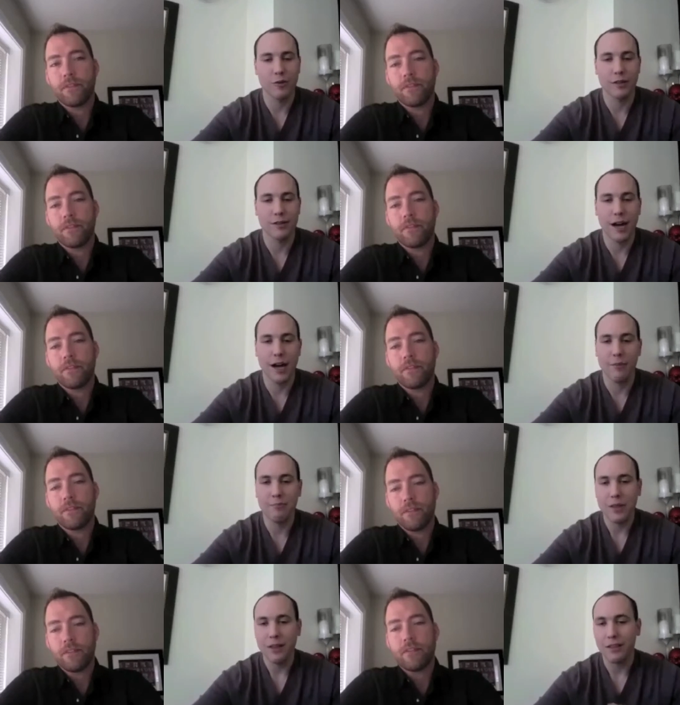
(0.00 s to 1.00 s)
Speaker 1: time.
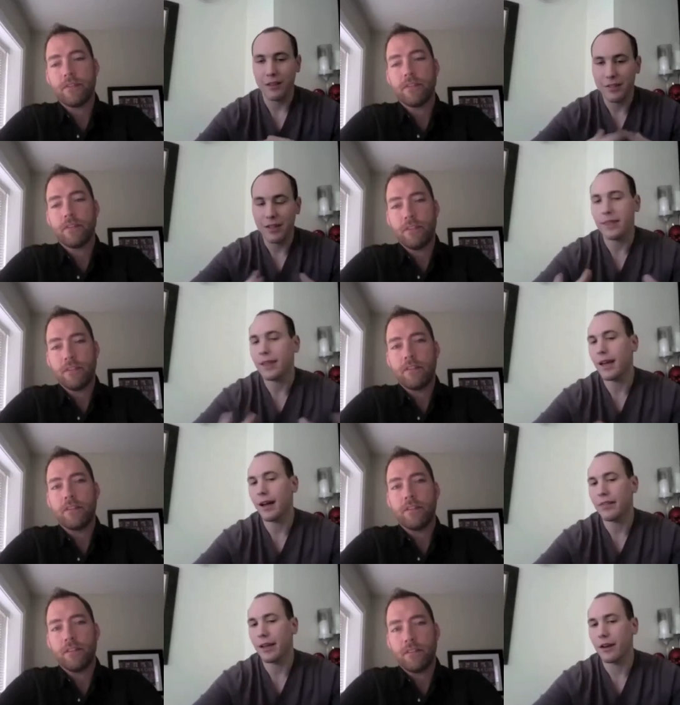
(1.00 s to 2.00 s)
There's nothing out
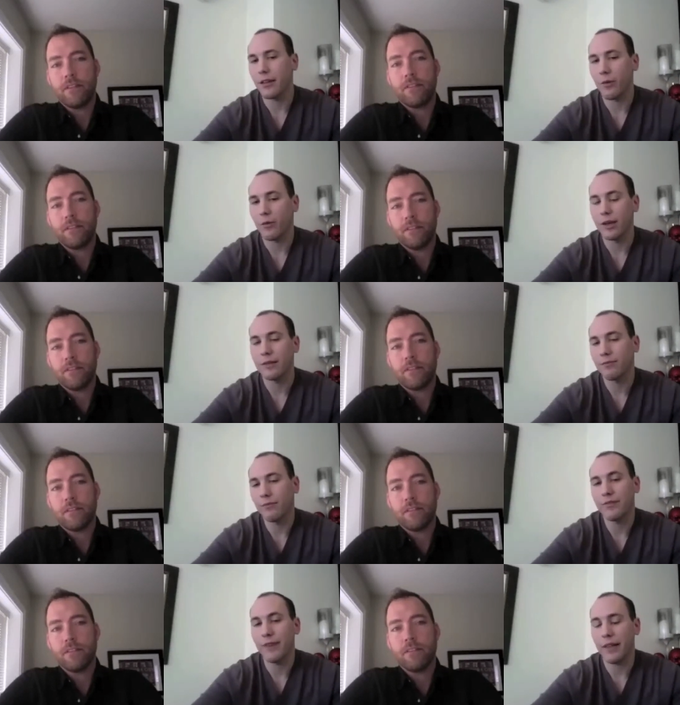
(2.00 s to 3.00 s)
there that we, we
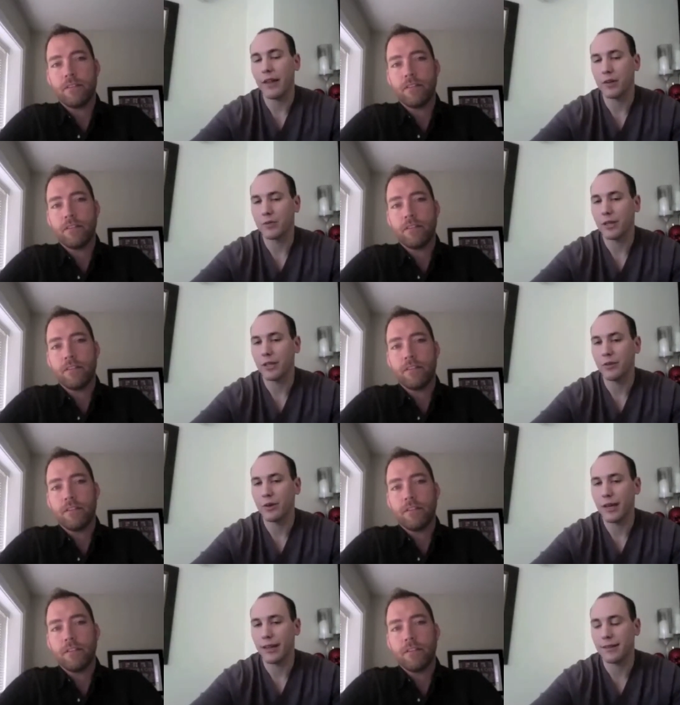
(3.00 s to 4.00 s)
found that was really doing it
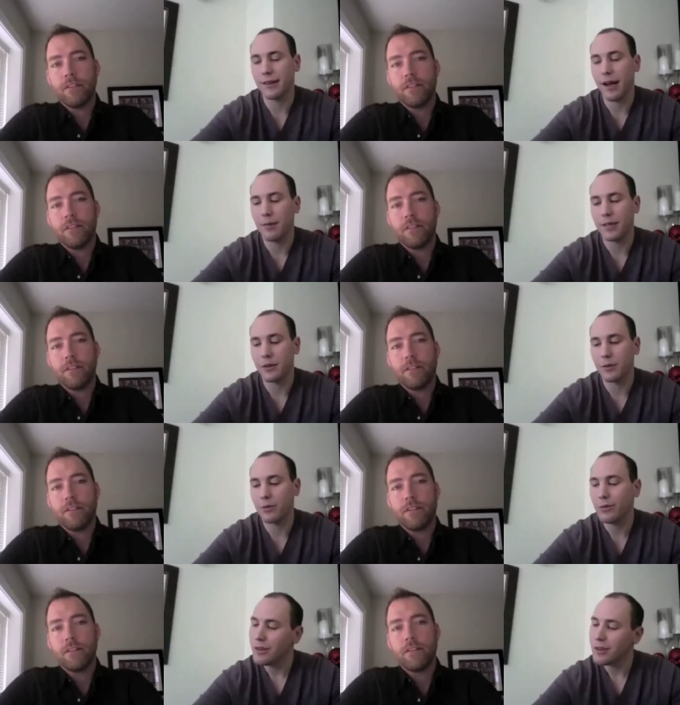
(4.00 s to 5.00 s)
at the time. And so
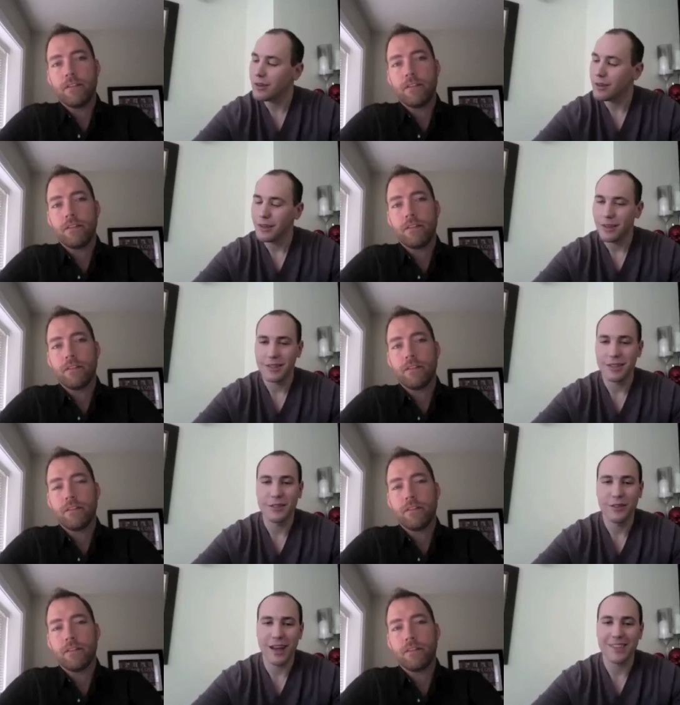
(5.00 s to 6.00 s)
since two
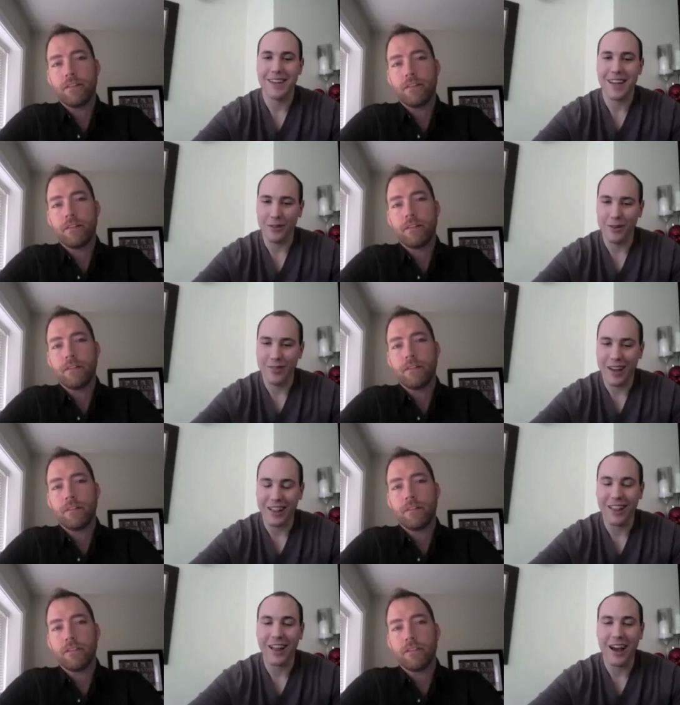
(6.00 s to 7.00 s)
thousand eight, we've done a
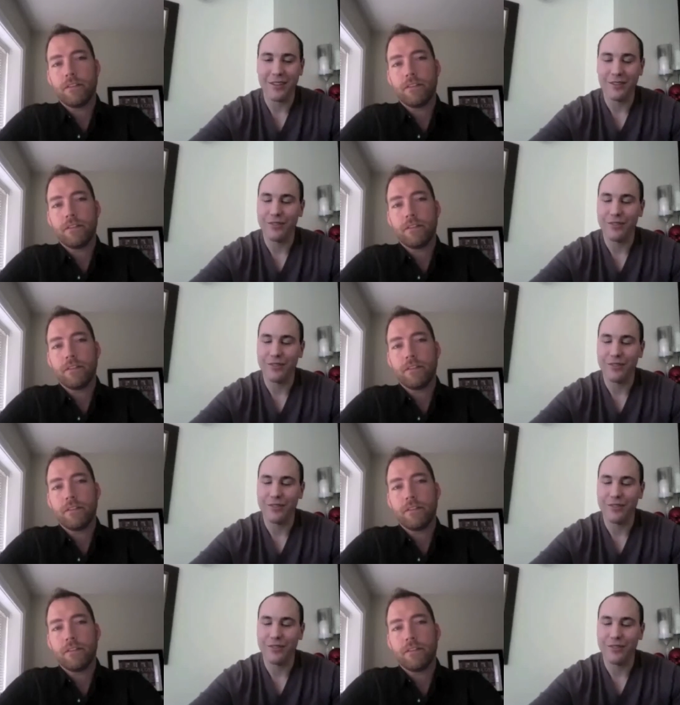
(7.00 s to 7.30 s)
lot of